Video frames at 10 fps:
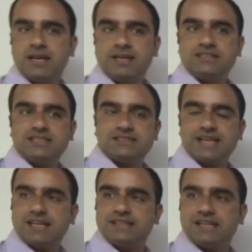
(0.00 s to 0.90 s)
She is
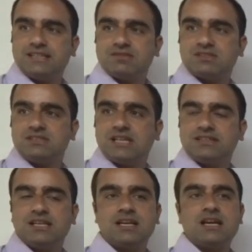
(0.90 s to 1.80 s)
saying that there was
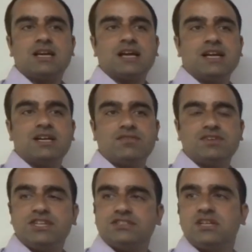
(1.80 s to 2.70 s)
nothing kind of
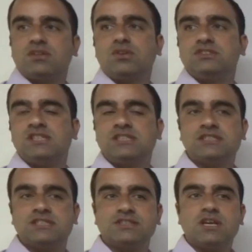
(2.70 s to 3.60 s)
national
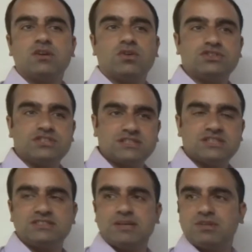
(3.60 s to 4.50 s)

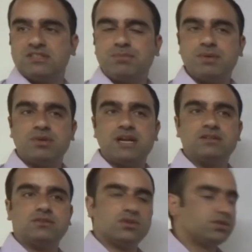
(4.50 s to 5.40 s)
consciousness among the people
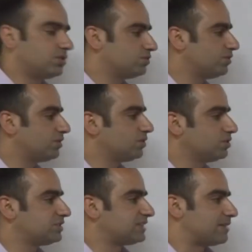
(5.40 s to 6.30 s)
at during
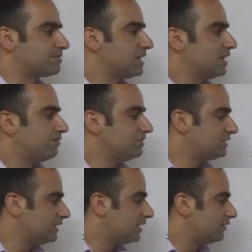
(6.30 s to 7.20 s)
those times, which
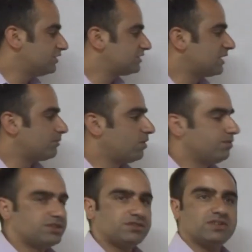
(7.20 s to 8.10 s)

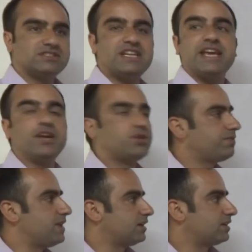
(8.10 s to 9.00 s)
was a negative
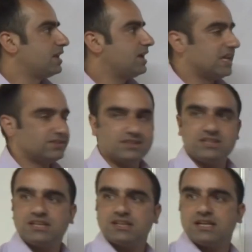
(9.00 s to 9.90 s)
factor as well as the
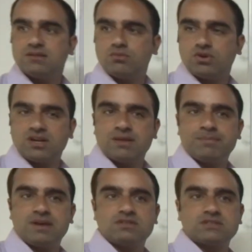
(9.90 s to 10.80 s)
decline of Mauryan
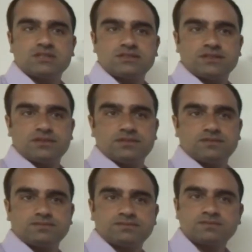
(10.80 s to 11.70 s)
Empire was concerned.
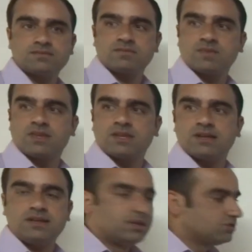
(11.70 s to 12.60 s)

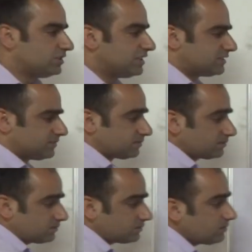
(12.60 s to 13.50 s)
So this
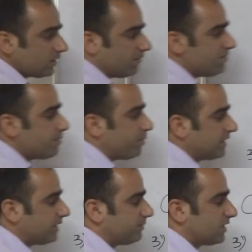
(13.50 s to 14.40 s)

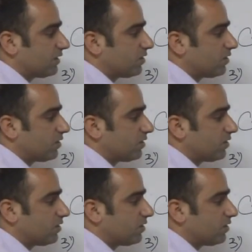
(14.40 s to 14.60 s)
viewpoint of Dr.